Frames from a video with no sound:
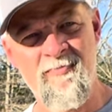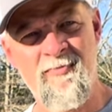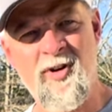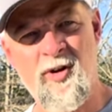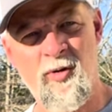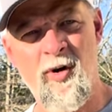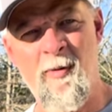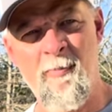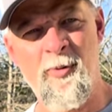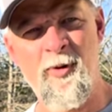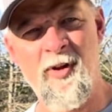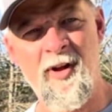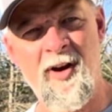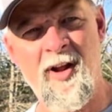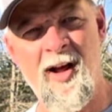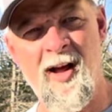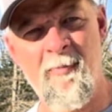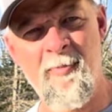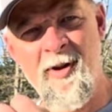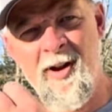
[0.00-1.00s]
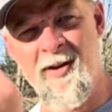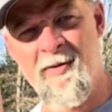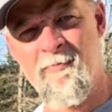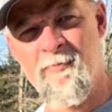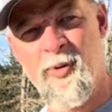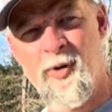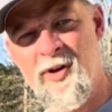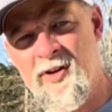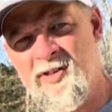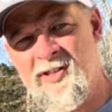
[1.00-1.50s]
crumple it up and then
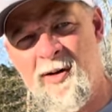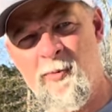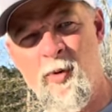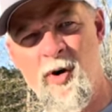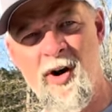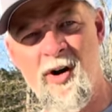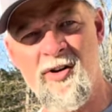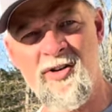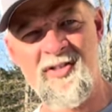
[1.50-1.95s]
put it somewhere,